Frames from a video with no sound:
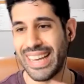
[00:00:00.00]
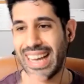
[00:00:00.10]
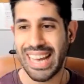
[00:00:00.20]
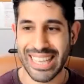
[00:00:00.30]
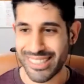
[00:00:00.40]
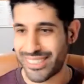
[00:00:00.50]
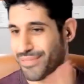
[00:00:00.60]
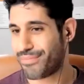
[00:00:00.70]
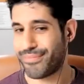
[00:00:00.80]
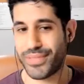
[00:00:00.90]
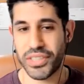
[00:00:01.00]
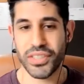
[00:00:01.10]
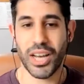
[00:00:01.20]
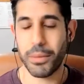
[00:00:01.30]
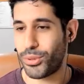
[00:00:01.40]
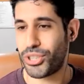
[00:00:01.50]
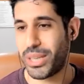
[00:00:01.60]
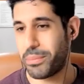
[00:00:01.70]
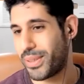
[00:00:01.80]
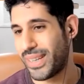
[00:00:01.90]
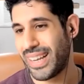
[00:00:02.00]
and discipleship.